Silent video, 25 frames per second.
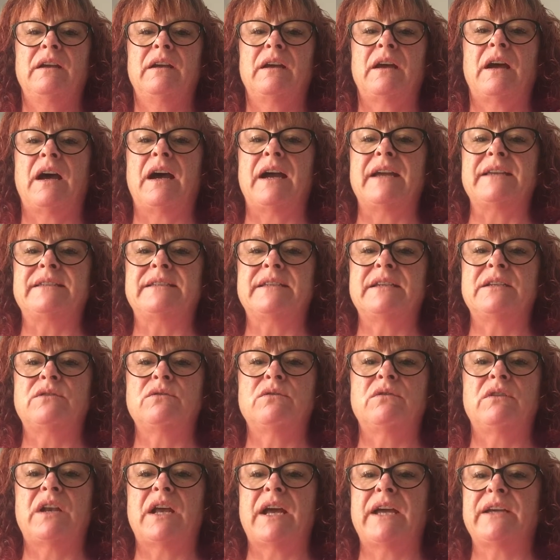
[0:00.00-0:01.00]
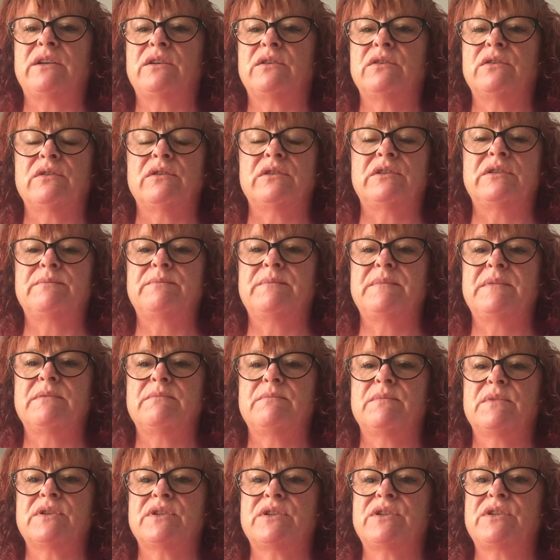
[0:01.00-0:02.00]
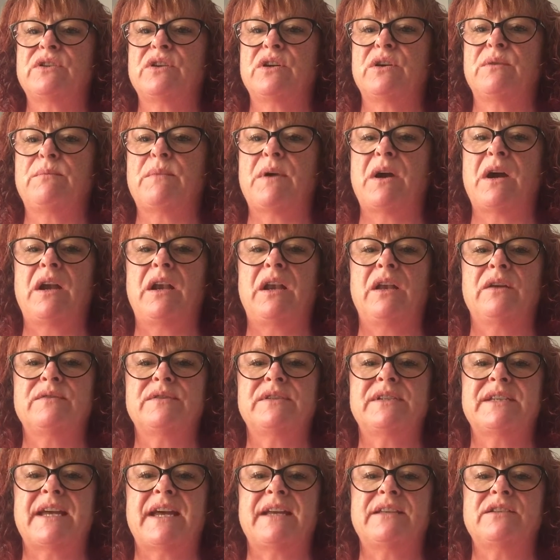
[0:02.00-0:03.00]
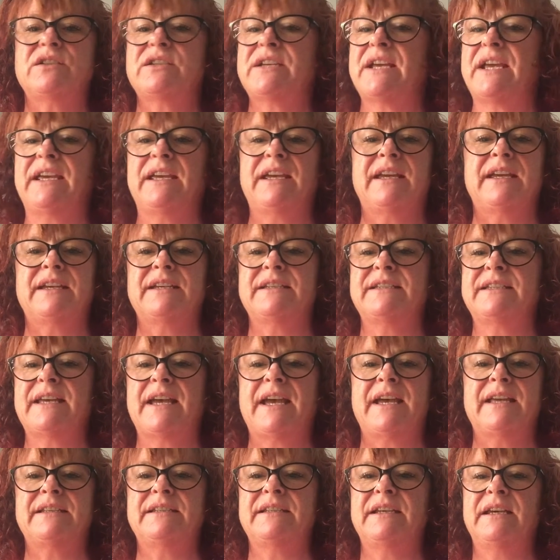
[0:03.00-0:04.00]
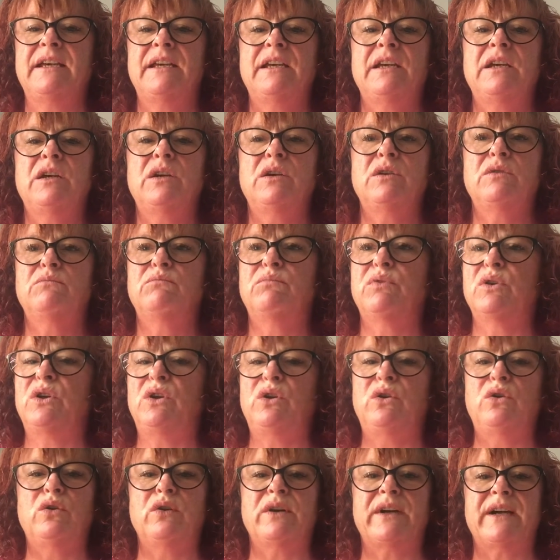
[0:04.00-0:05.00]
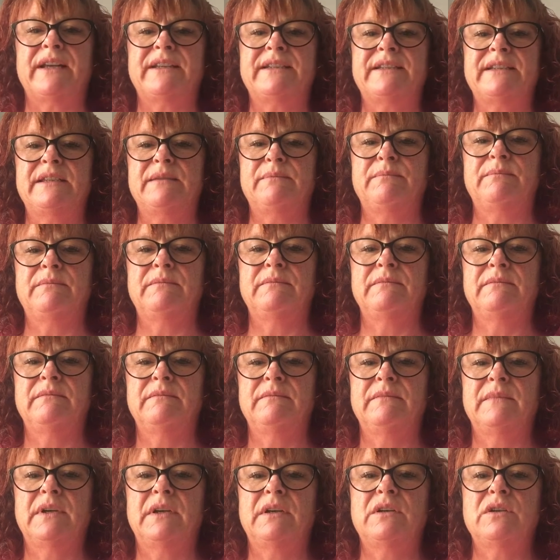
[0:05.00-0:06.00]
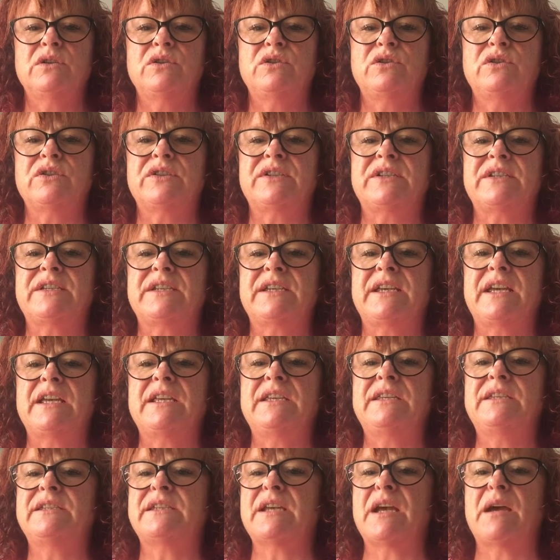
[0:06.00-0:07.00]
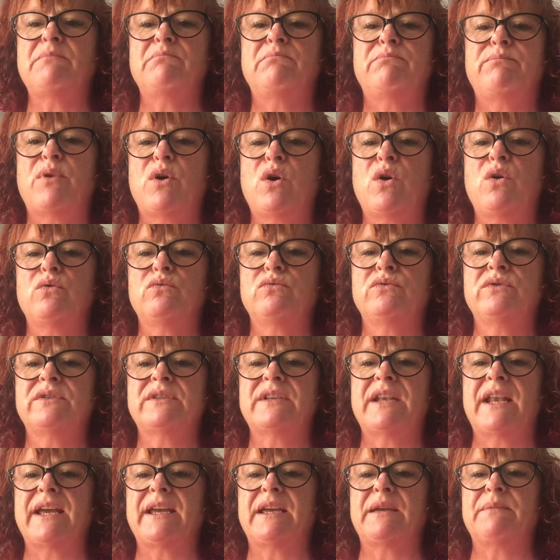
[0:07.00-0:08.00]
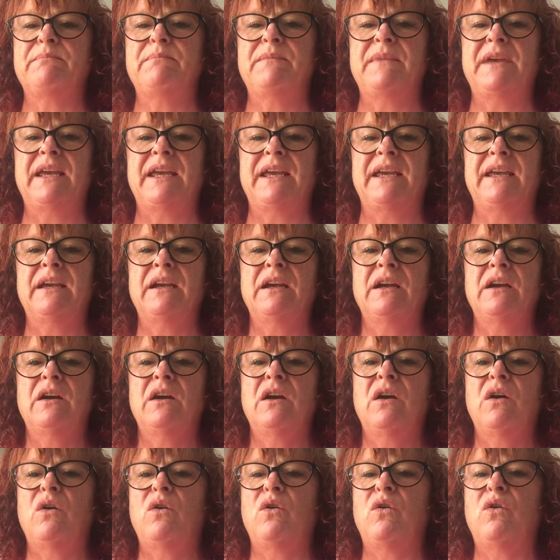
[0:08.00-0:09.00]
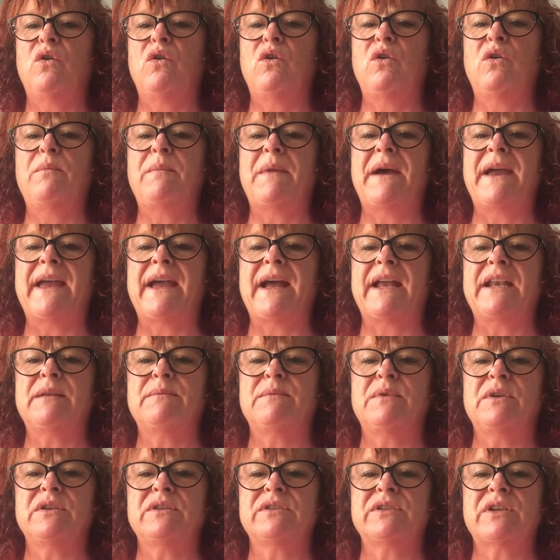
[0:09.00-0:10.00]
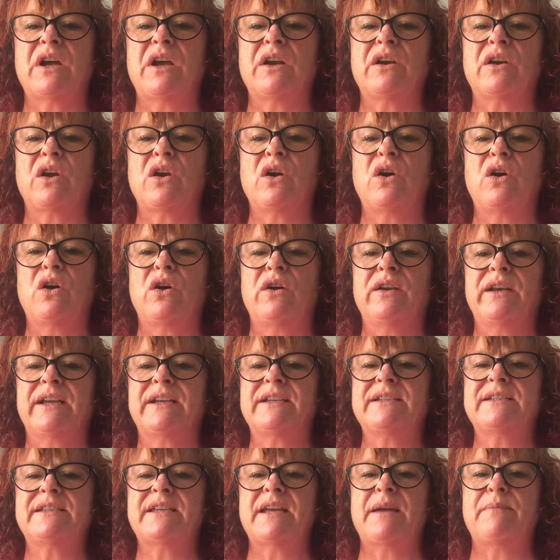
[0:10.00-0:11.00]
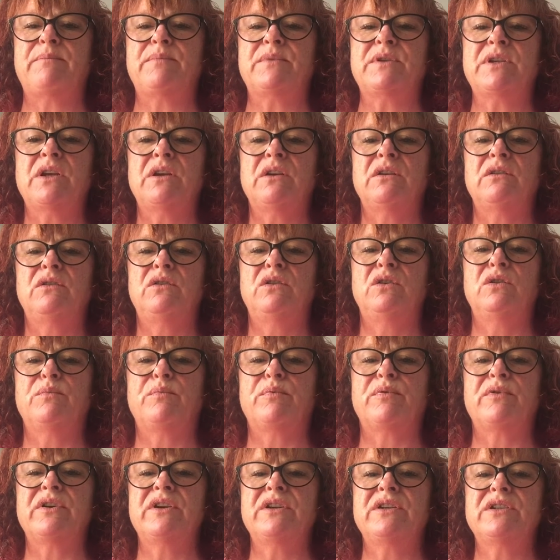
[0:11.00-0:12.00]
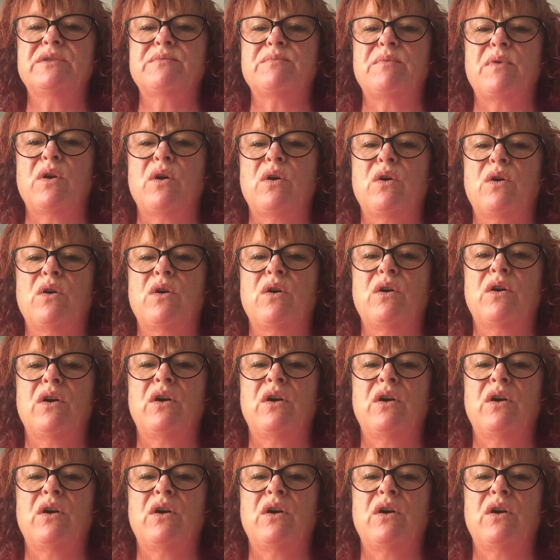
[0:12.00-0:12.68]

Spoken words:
I did all I could, Monsieur Merlot said, shaking his head. But look at him, just skins and bones like me. All my animals are gone except Le Prince Blanc.